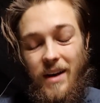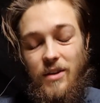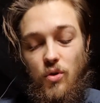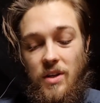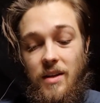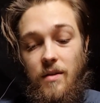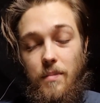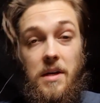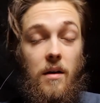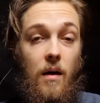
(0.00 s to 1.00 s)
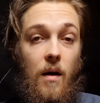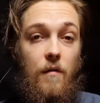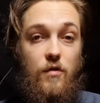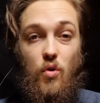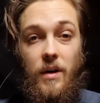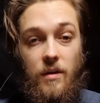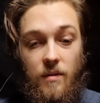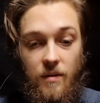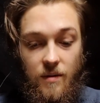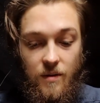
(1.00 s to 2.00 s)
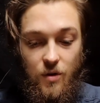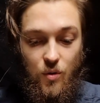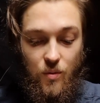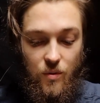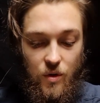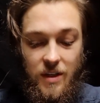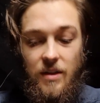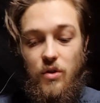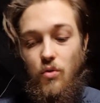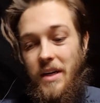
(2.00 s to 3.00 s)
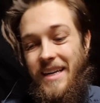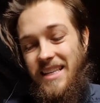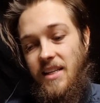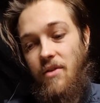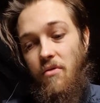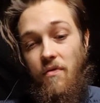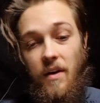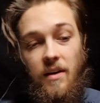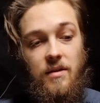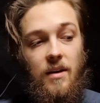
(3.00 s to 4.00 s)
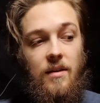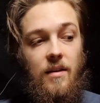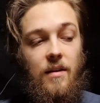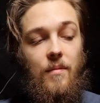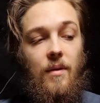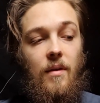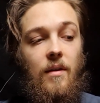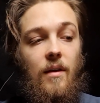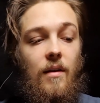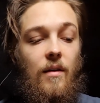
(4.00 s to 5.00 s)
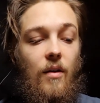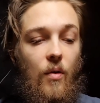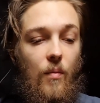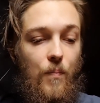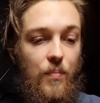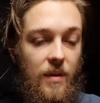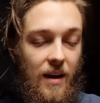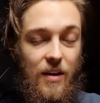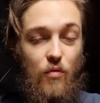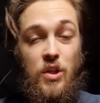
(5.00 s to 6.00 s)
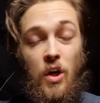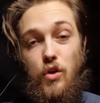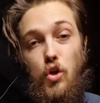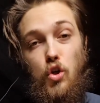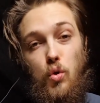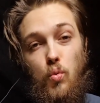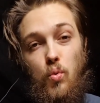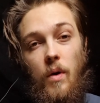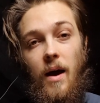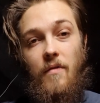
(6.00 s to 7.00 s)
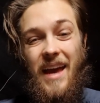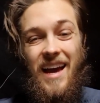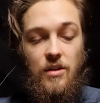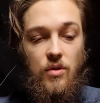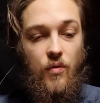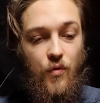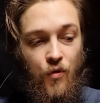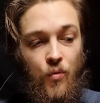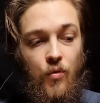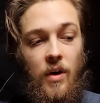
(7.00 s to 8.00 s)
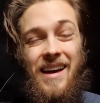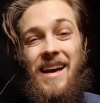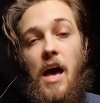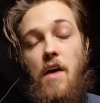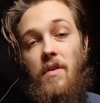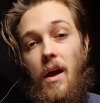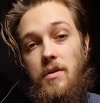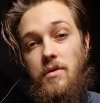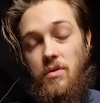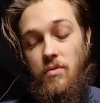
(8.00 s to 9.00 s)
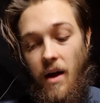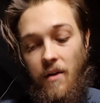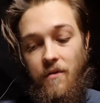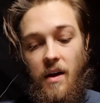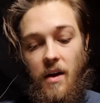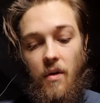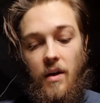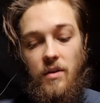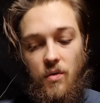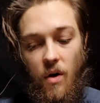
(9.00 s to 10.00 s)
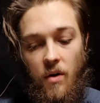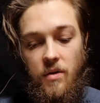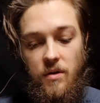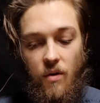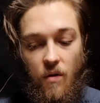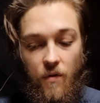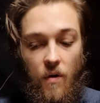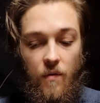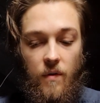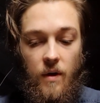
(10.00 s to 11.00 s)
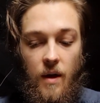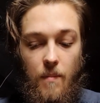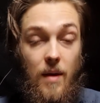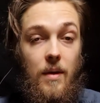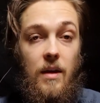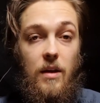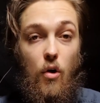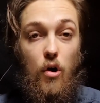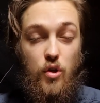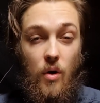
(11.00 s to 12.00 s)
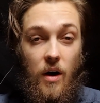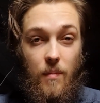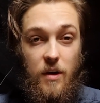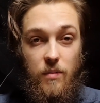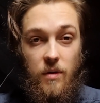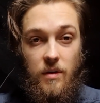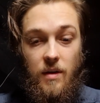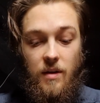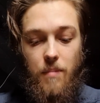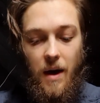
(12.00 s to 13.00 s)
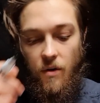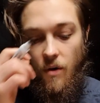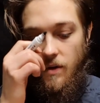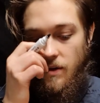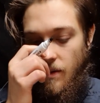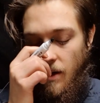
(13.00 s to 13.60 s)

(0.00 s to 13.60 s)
still be alive, trying to still do the necessary things that then result in you having access to food, having access to healthcare, and so on and so forth. Maybe there are also other people that depend on you.